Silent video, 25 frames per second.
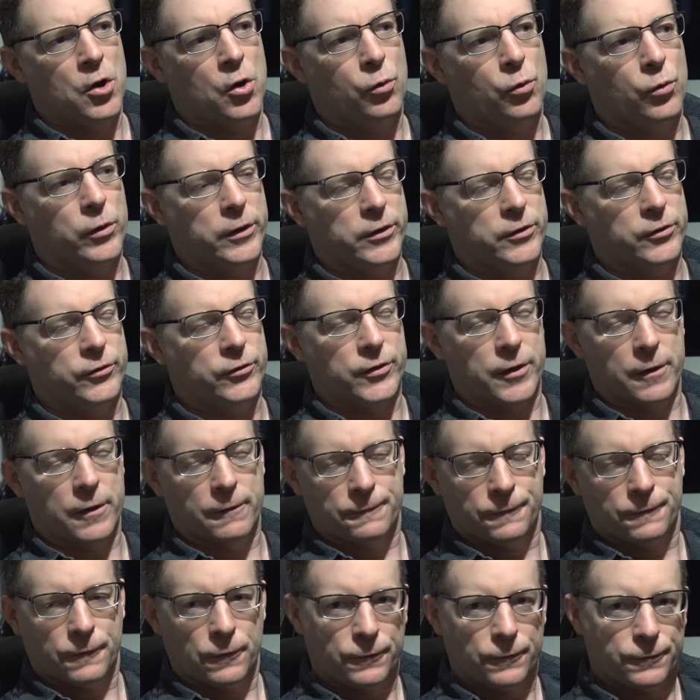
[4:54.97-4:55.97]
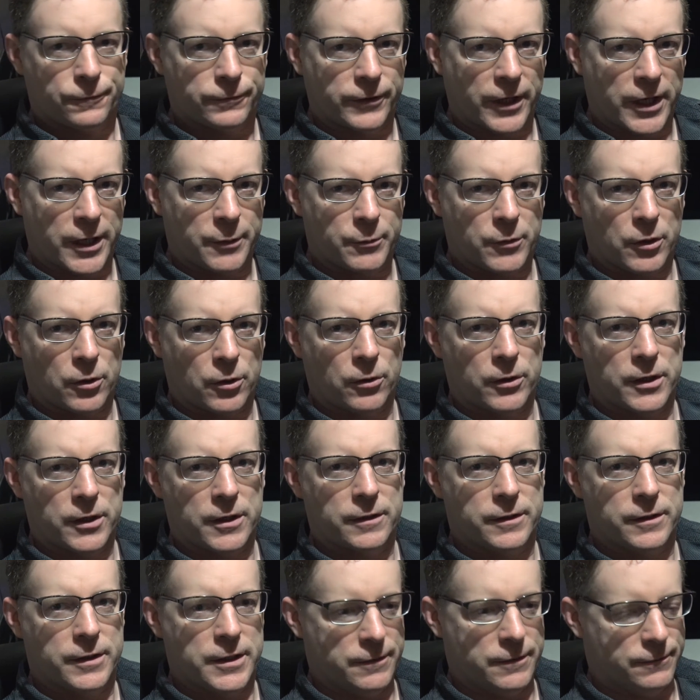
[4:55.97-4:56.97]
when using a full frame, or
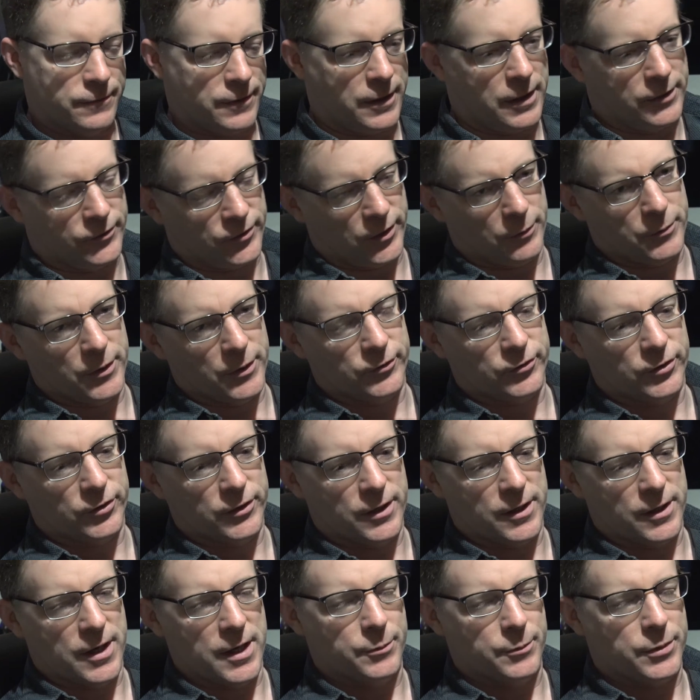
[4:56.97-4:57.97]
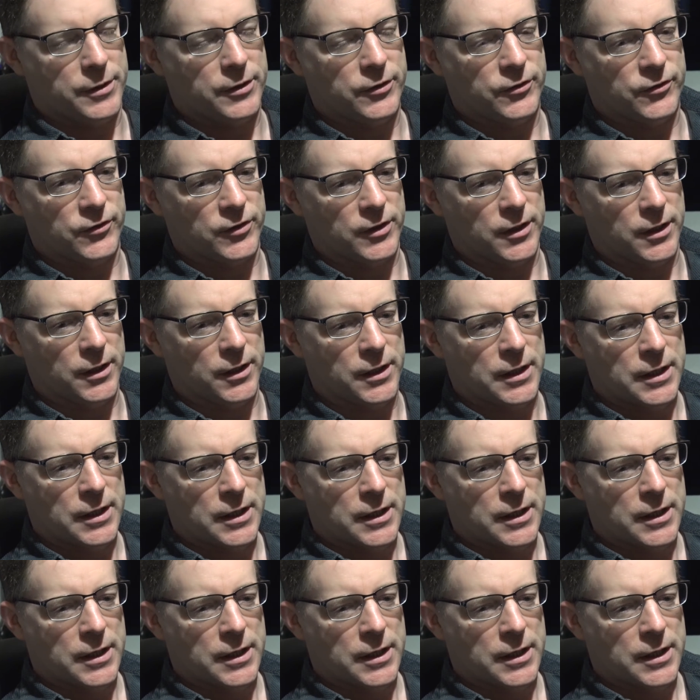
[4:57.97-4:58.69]
even, as I mentioned, an APC,